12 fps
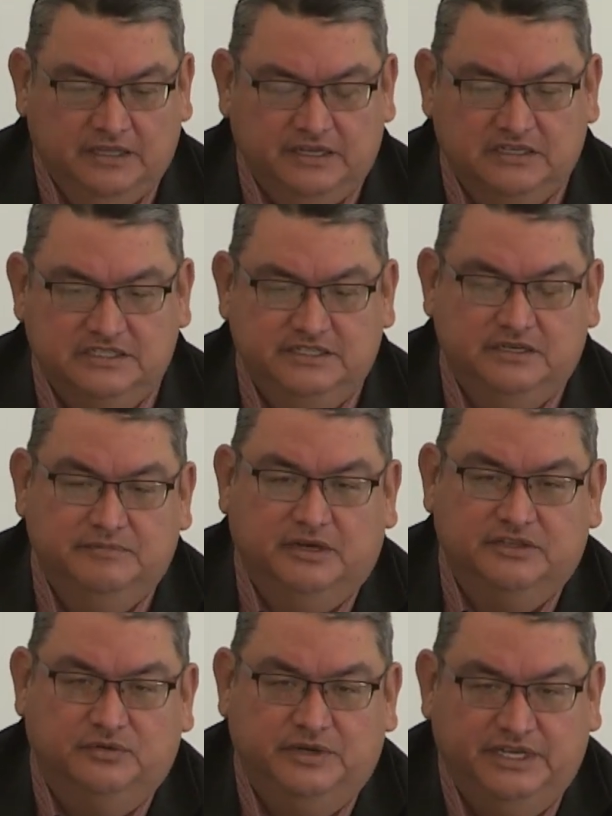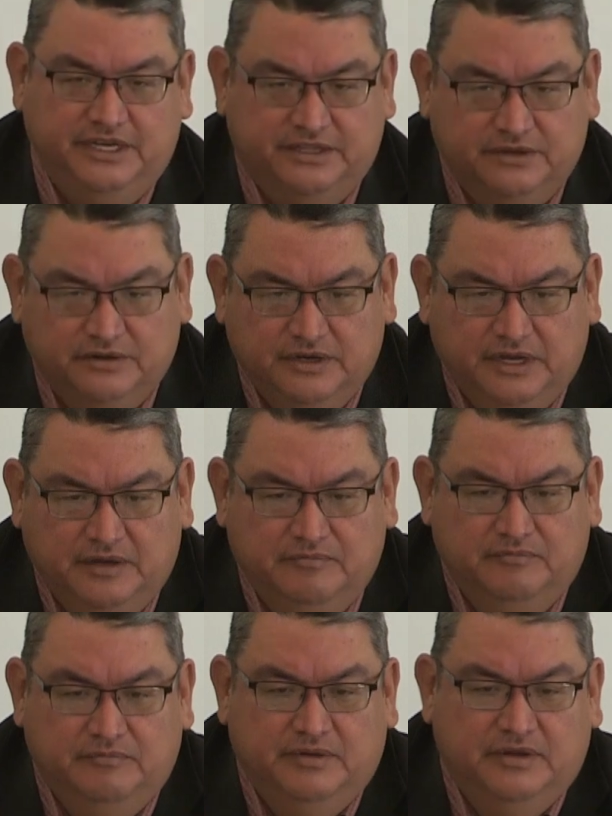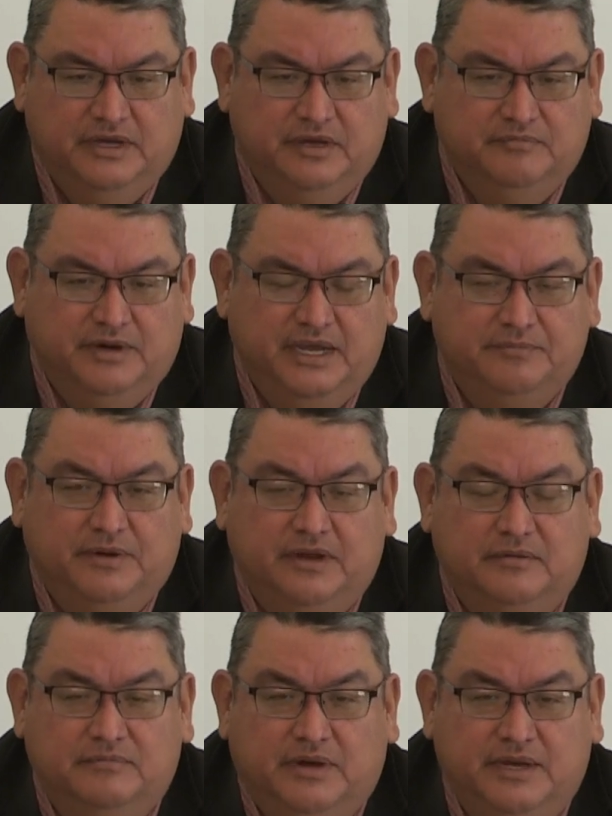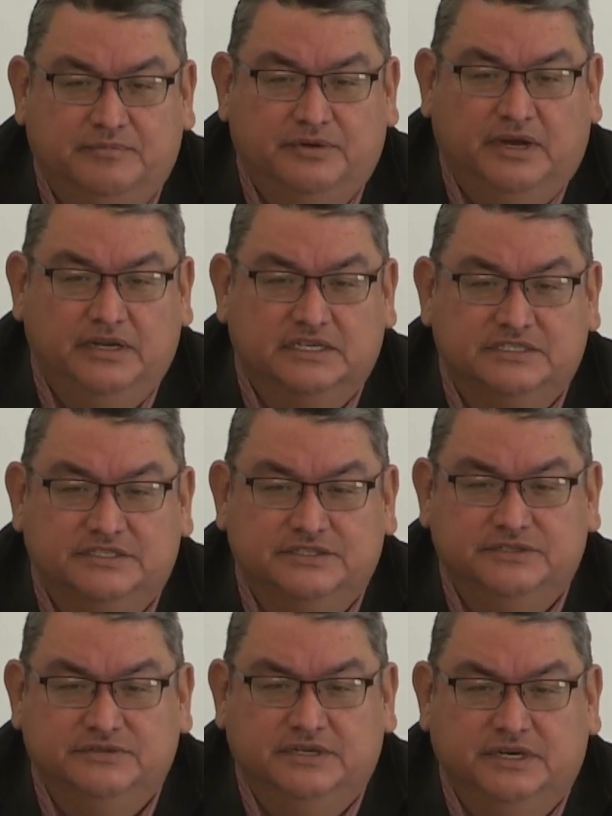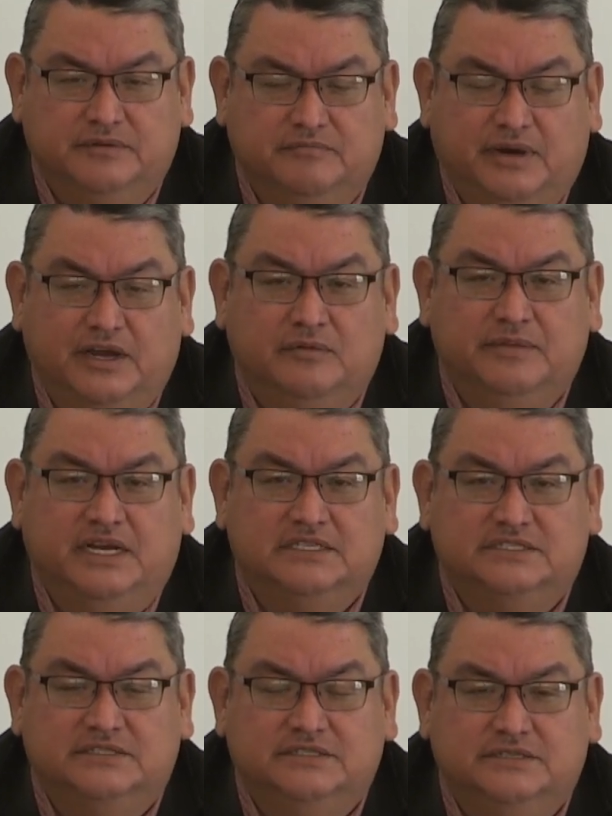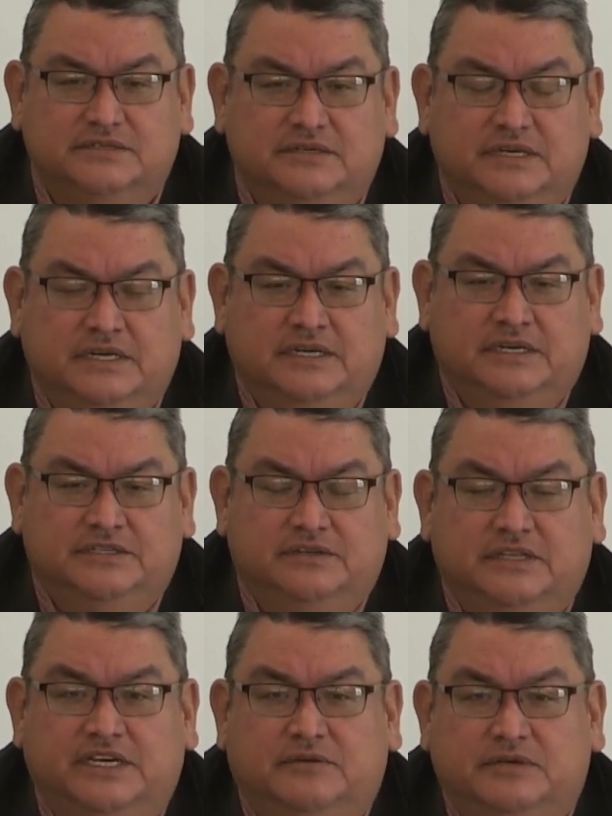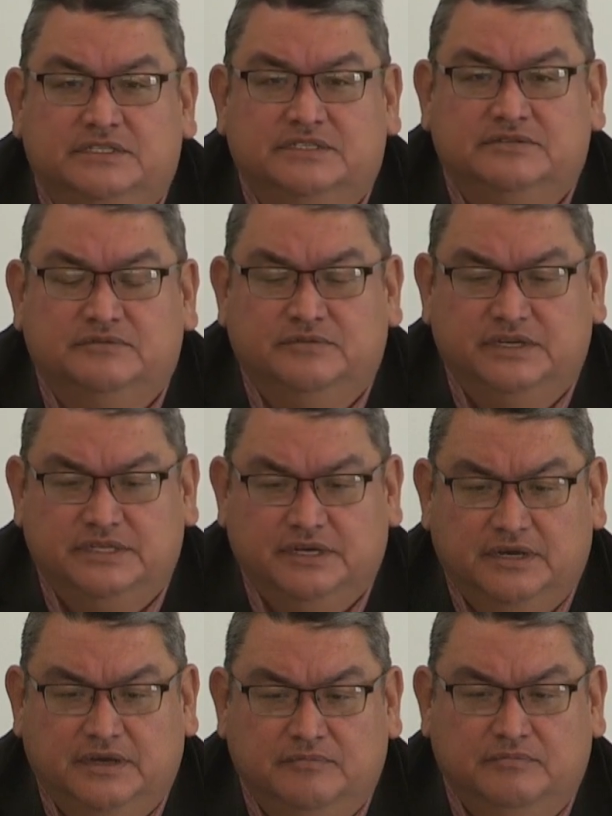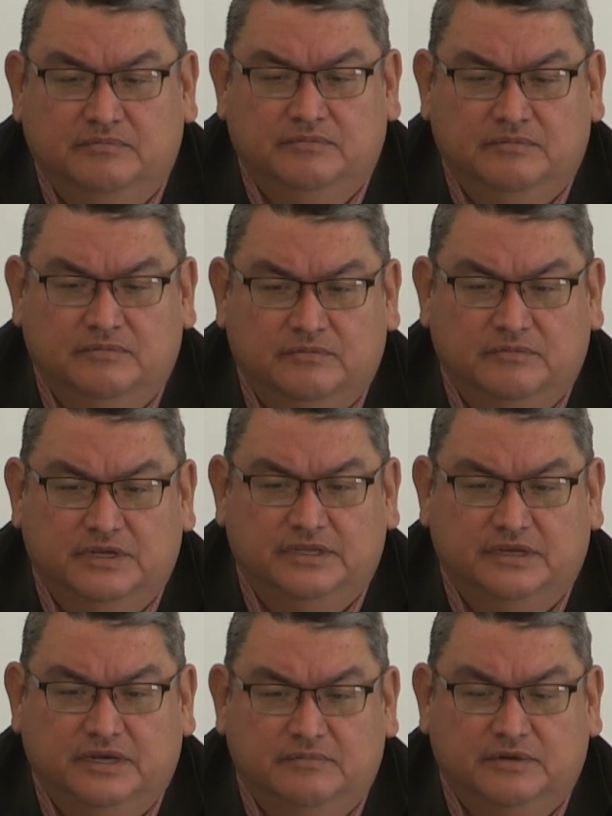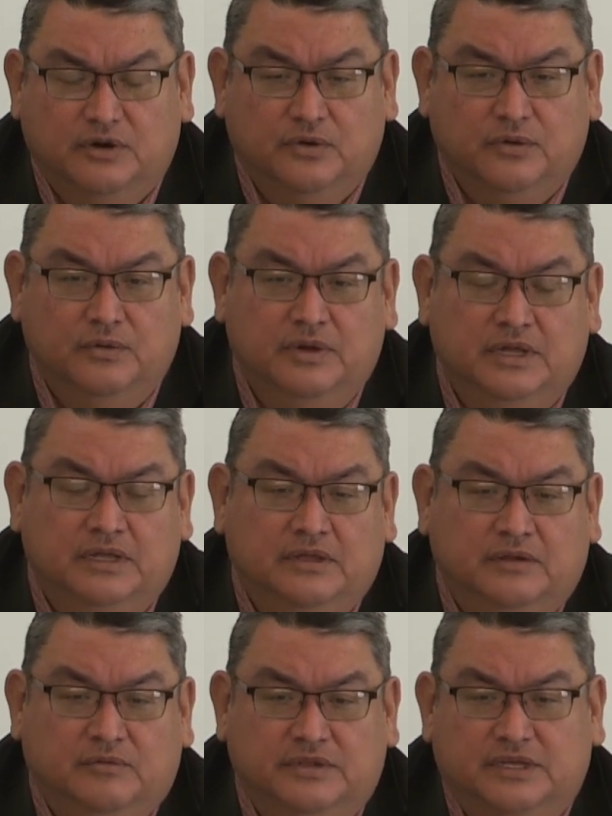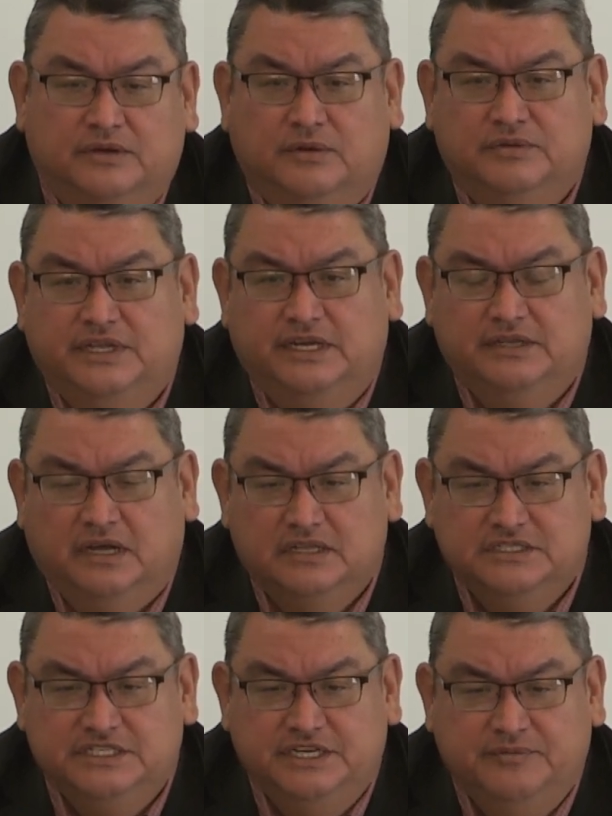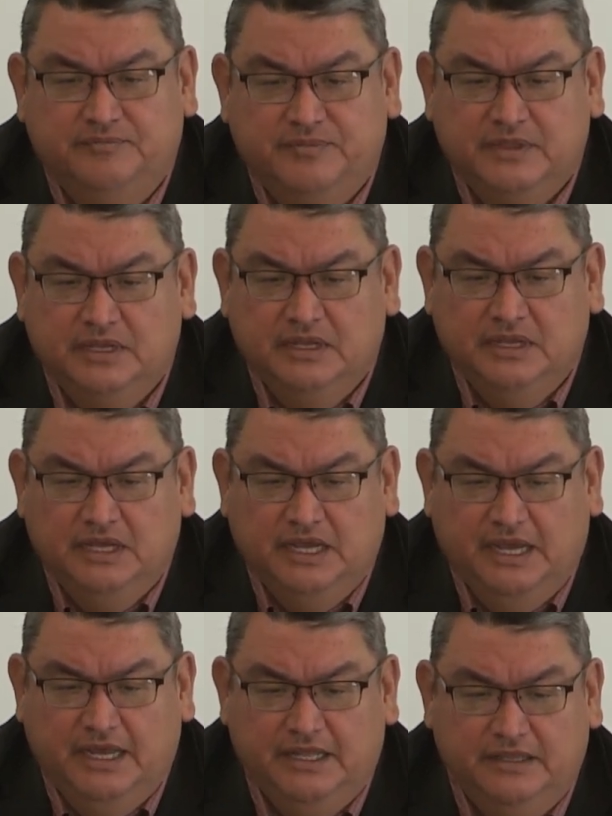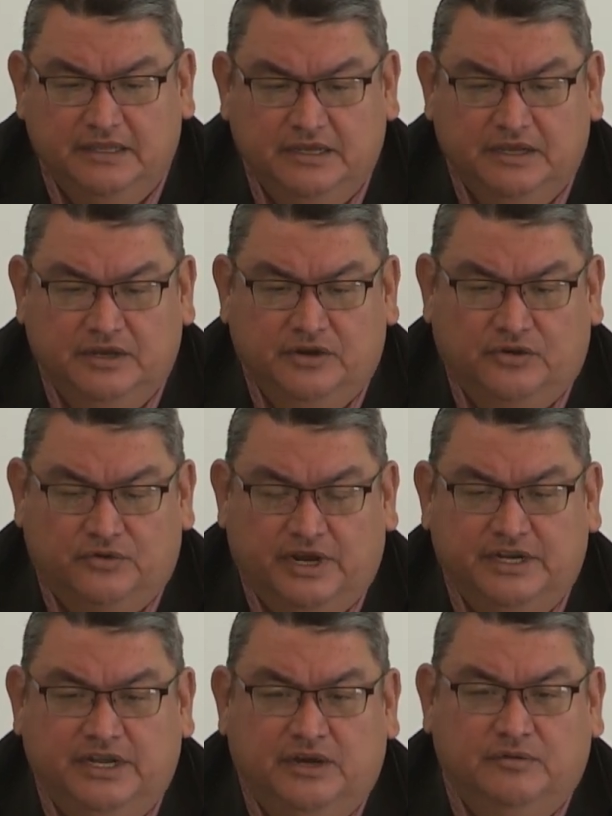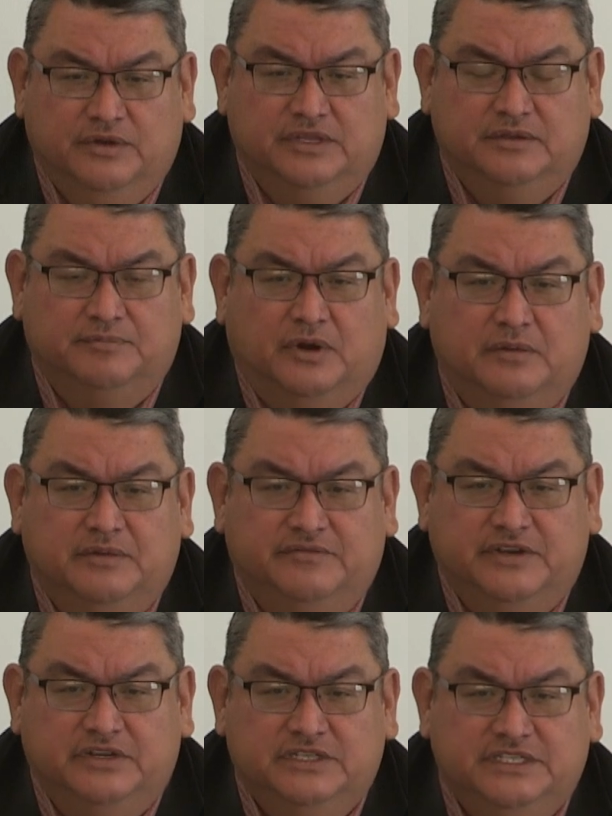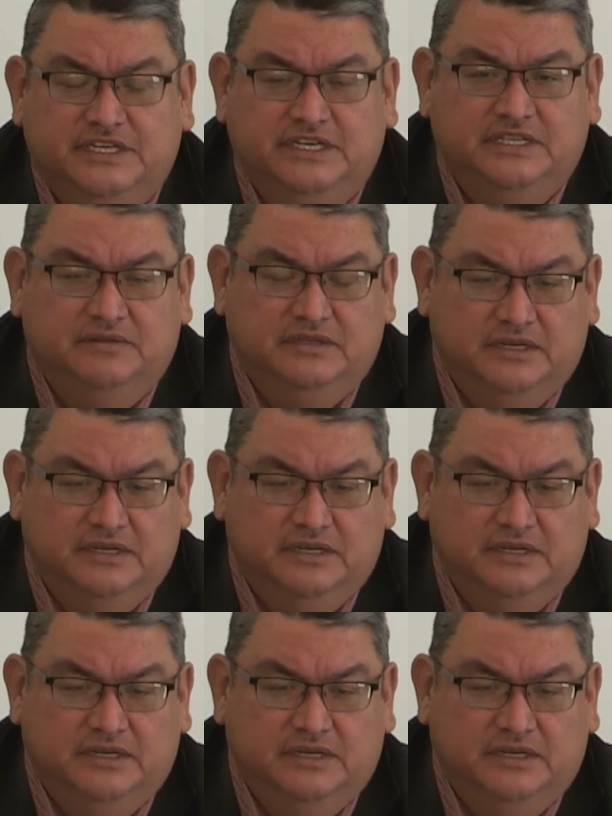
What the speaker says: There's still about 20 other byproducts through biomass to liquids with coal, with the coal technology. And right now with the Department of Energy,